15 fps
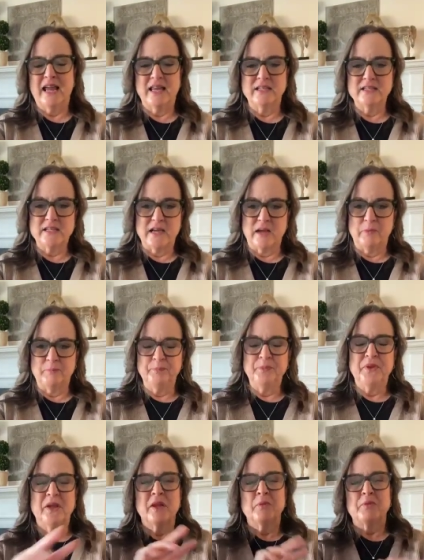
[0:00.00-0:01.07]
And
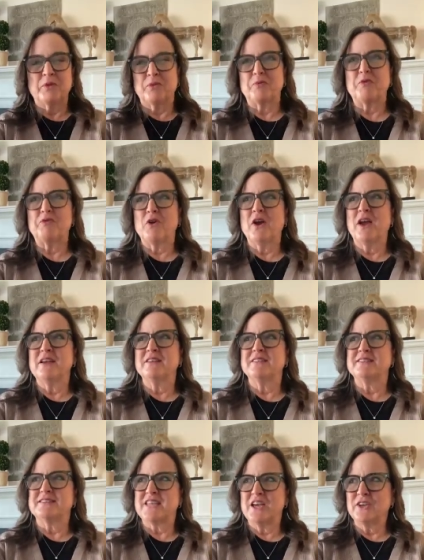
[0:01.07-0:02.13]
but before
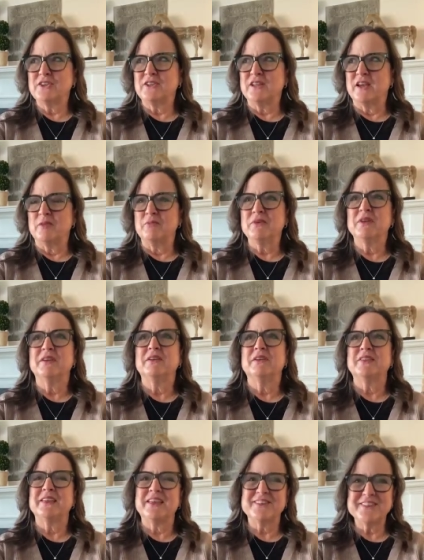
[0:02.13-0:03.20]
I tell you them,
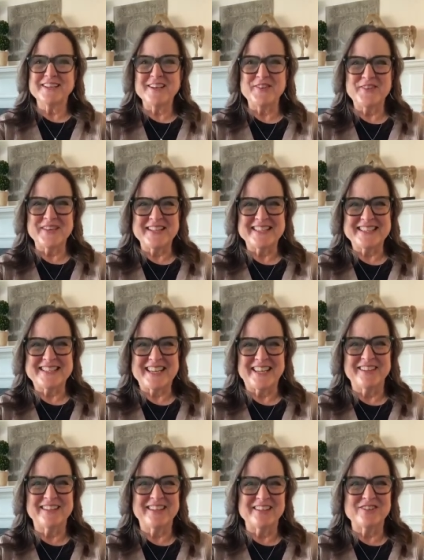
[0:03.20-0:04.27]
the other thing I wanted to
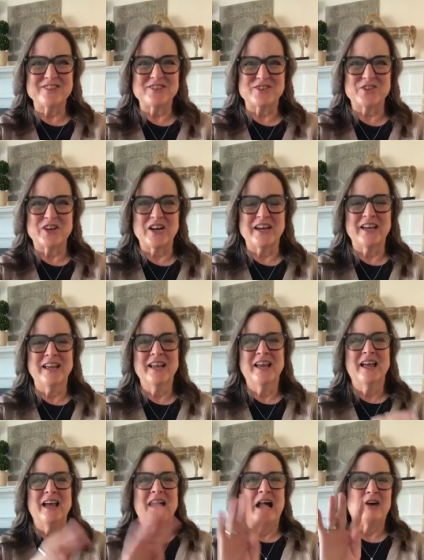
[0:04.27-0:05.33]
tell you, the other story,
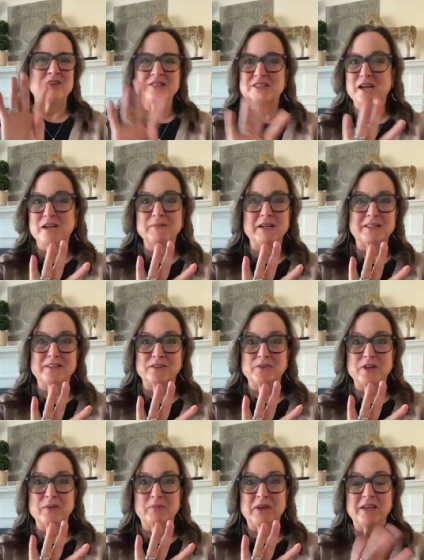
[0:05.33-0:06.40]
I always talk about the
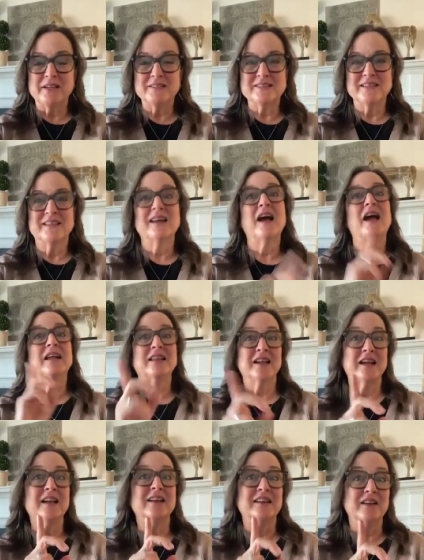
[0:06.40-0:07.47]
3 P's. I
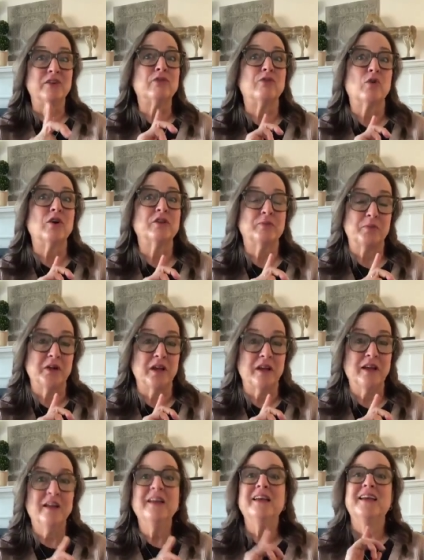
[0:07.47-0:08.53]
think I need a 4th
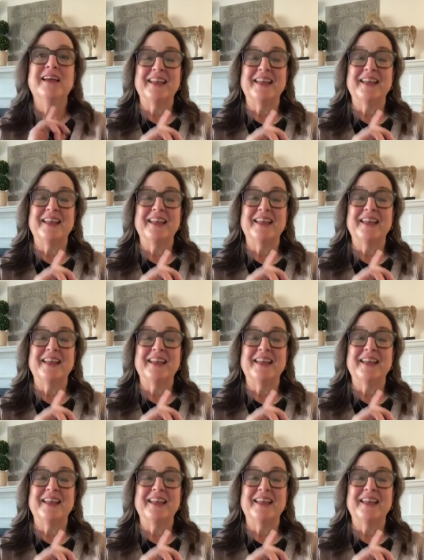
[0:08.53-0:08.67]
P,